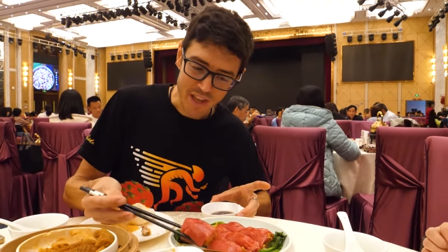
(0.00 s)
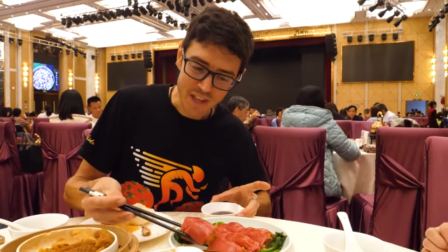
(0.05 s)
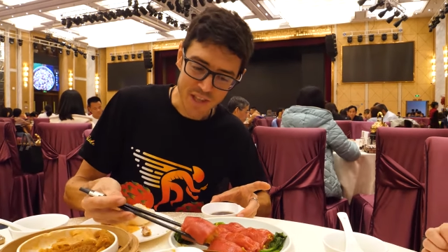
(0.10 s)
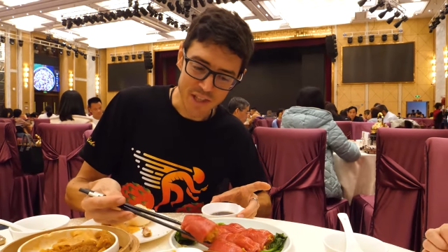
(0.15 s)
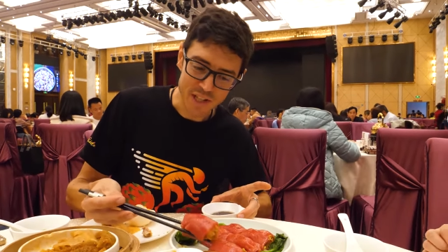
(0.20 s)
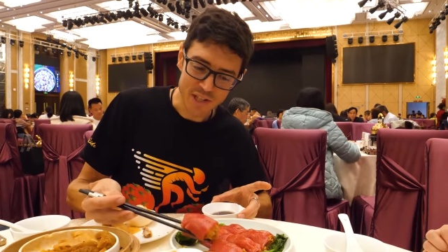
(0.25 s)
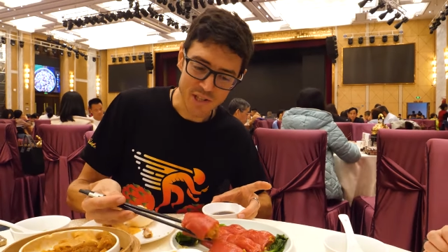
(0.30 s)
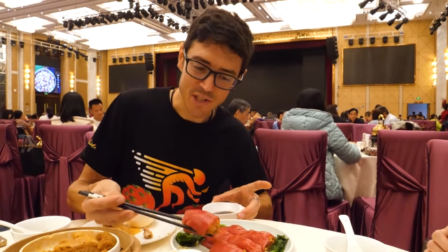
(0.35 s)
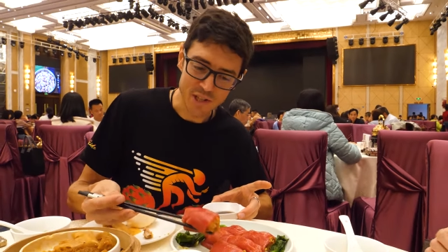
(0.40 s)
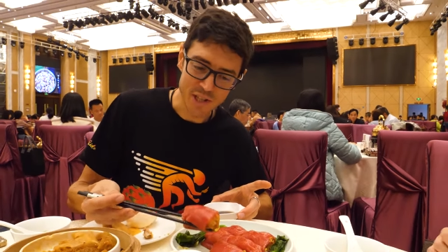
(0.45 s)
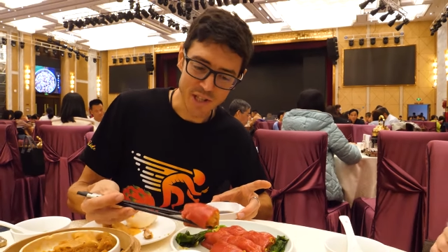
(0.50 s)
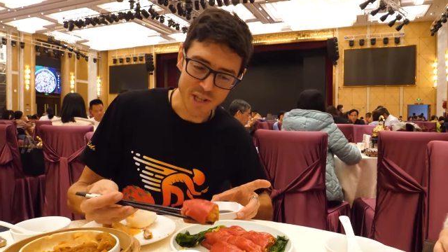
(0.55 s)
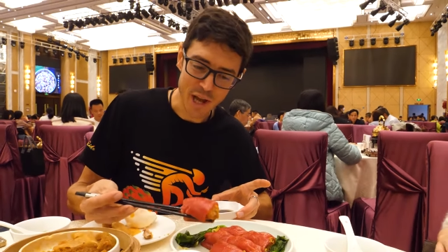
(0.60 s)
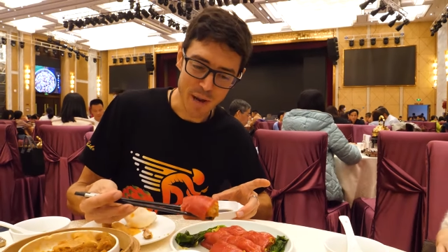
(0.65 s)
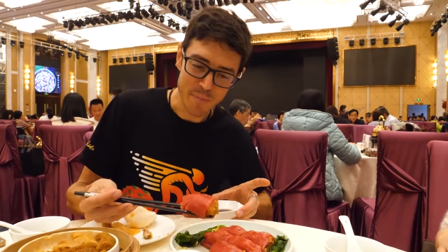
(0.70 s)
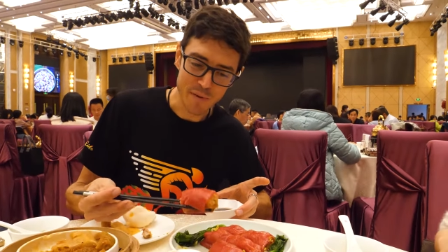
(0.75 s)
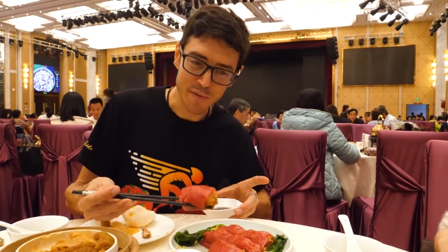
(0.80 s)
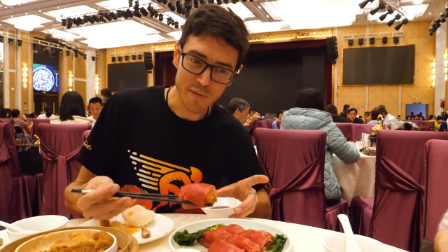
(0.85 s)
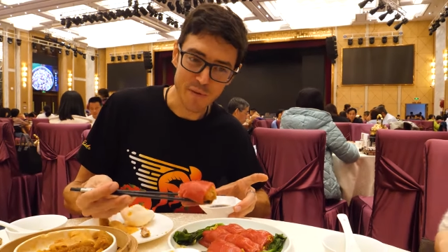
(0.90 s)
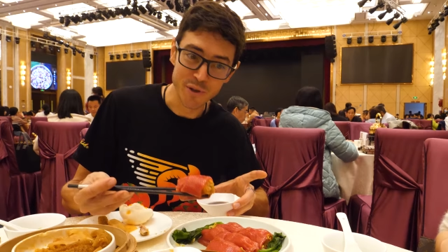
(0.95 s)
This is the
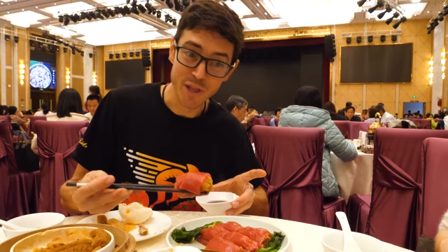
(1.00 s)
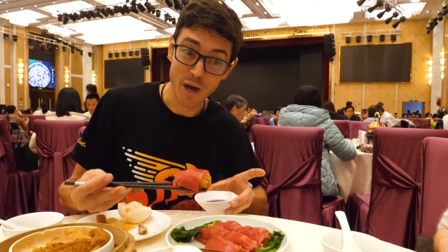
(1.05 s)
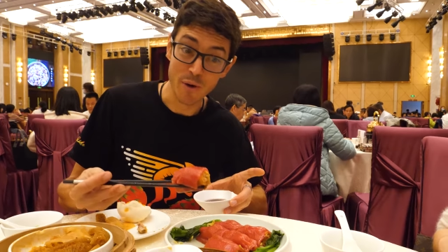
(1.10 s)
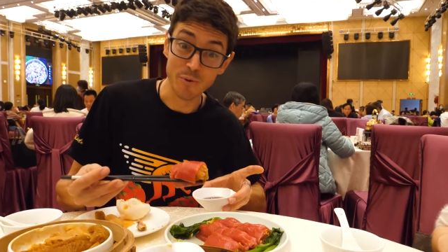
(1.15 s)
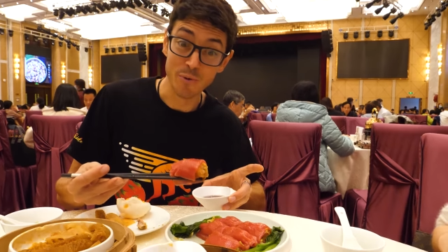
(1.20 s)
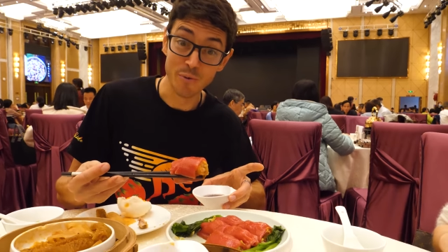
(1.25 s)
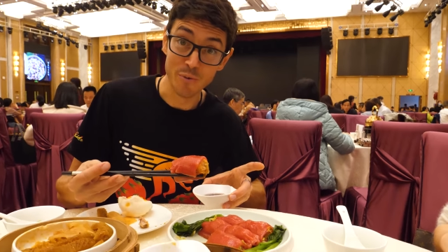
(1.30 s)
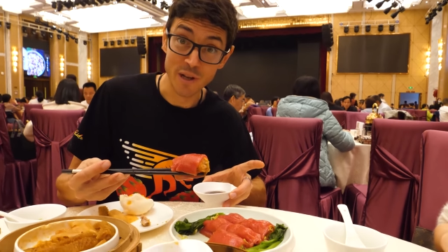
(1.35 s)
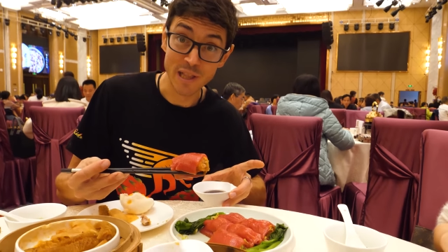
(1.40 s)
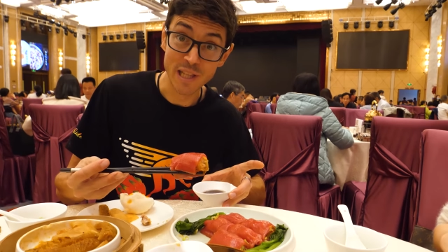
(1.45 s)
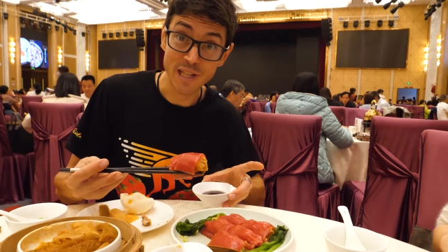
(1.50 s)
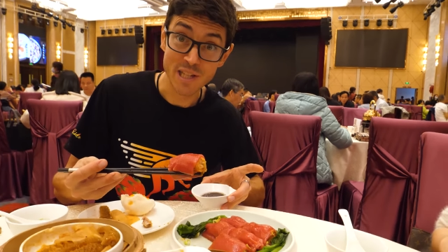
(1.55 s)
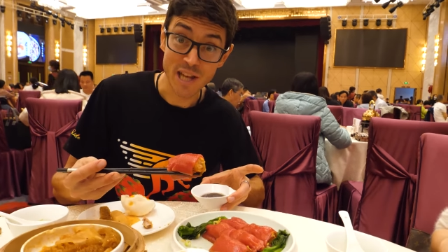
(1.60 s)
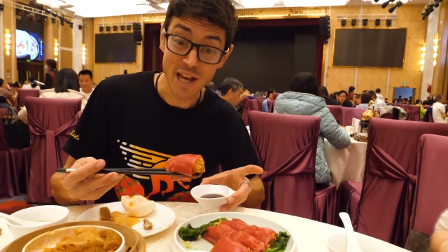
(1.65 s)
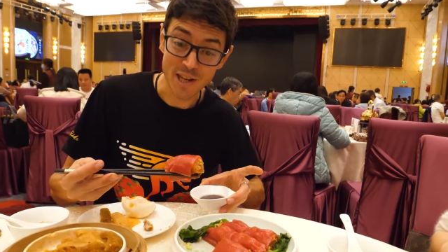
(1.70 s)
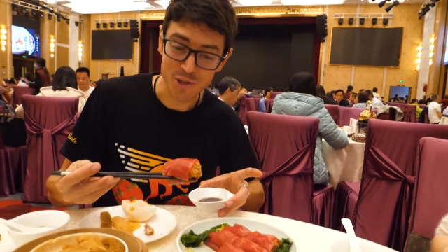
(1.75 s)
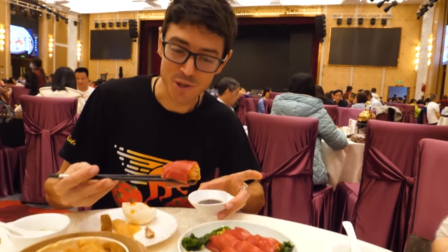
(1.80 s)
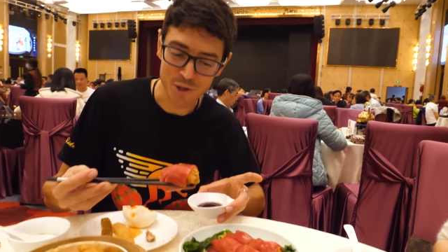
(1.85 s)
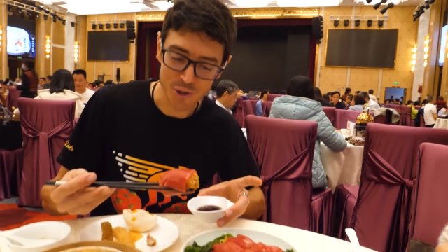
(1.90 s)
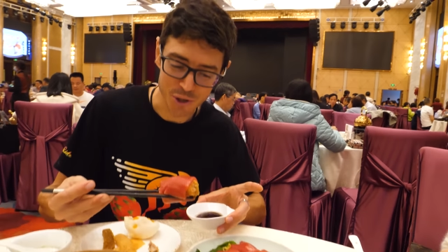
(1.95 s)
type of food that will really
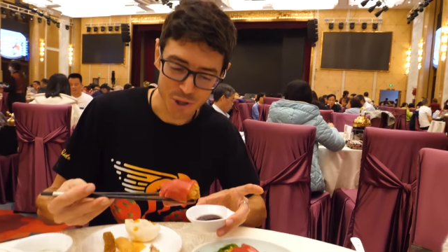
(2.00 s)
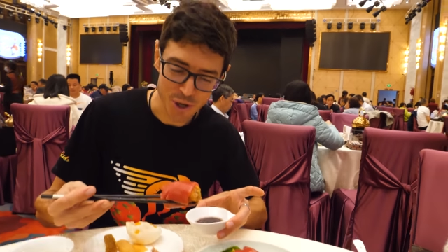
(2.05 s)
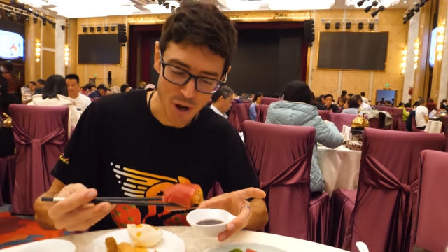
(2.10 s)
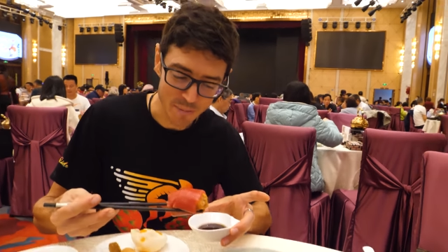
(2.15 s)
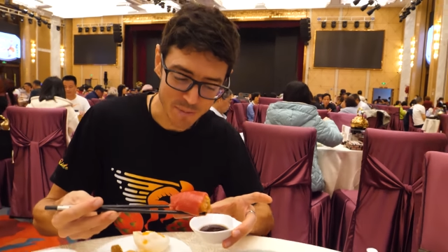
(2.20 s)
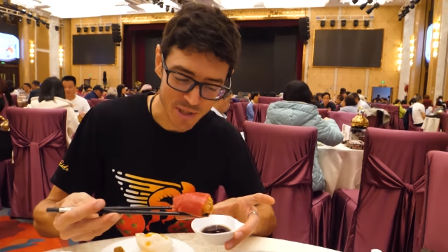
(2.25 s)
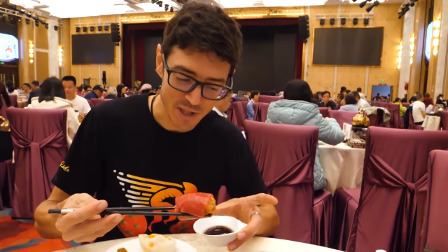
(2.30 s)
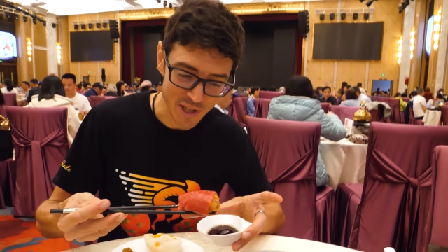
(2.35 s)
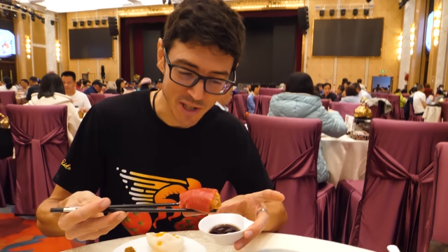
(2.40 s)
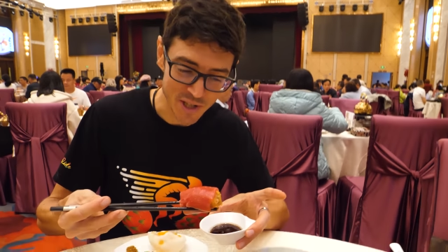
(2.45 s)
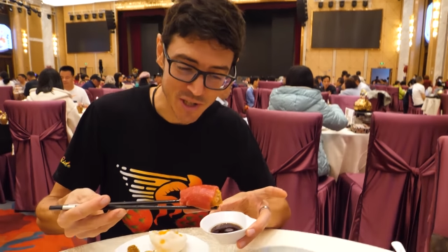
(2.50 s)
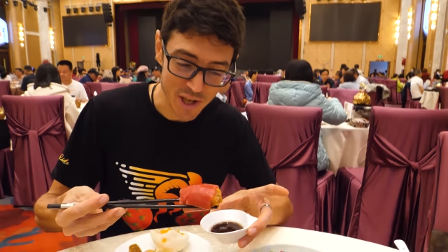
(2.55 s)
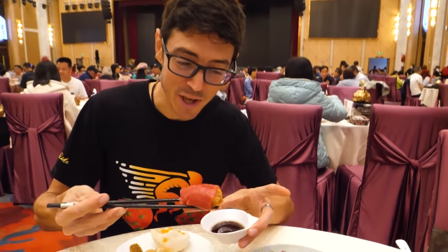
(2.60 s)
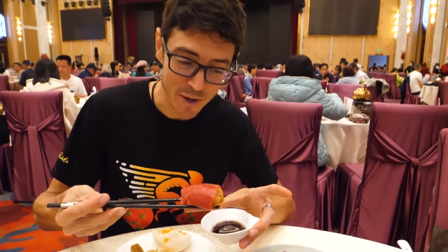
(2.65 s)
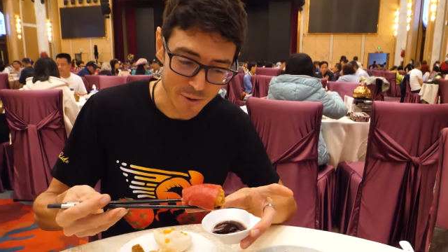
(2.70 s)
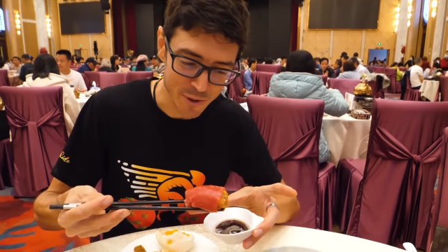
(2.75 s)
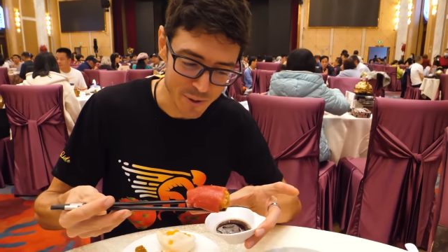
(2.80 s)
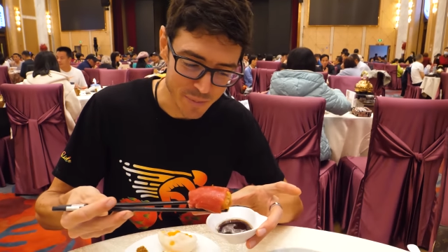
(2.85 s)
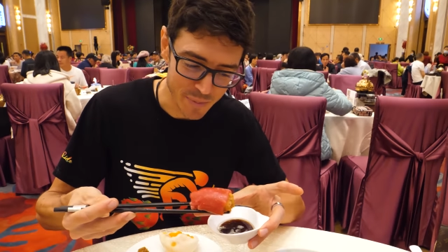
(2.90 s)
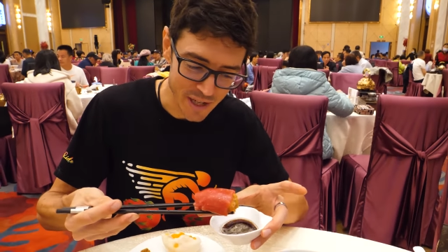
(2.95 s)
test your chopstick
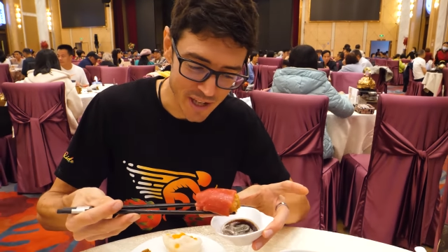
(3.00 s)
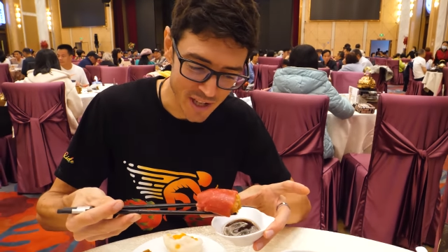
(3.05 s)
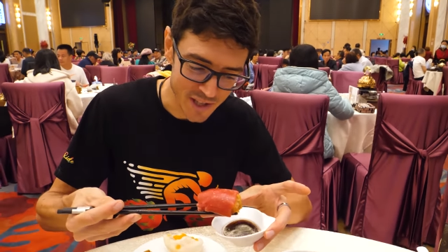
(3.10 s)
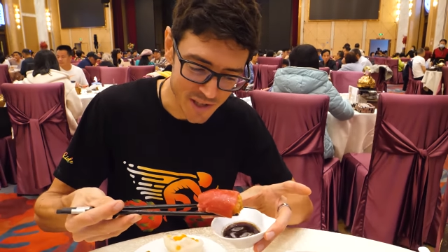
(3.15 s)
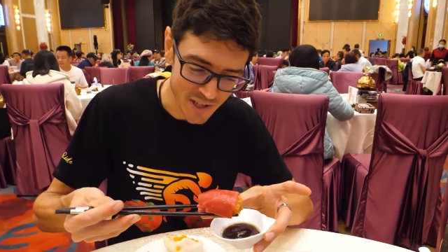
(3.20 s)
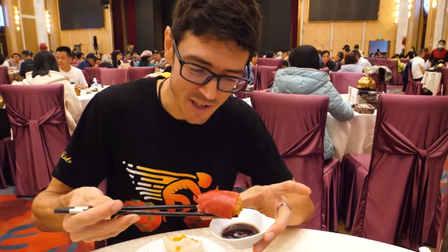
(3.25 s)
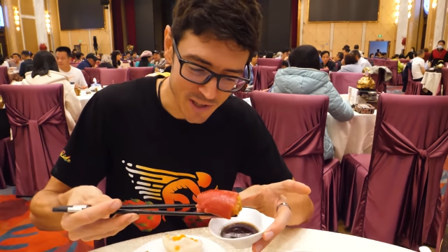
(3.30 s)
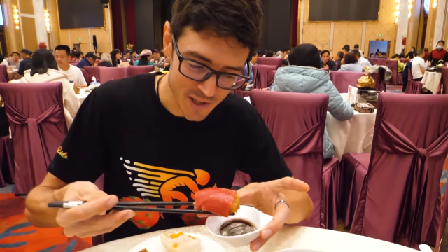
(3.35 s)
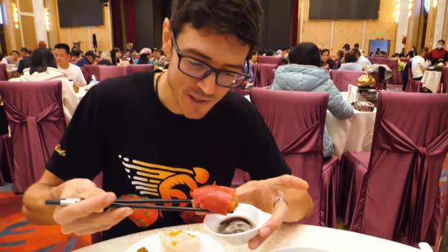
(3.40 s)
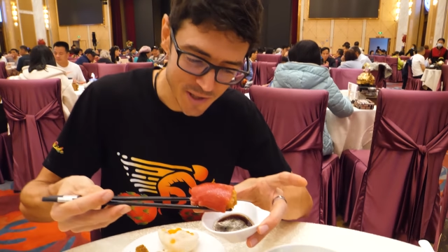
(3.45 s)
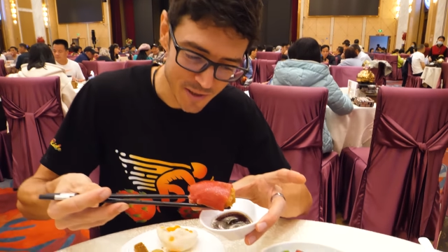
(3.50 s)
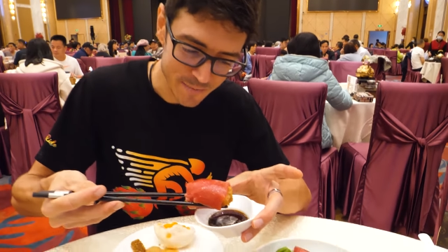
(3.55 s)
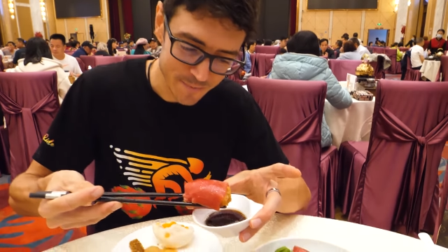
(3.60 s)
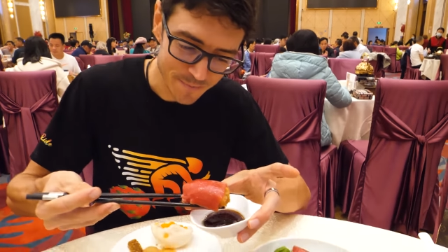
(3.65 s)
skills because it's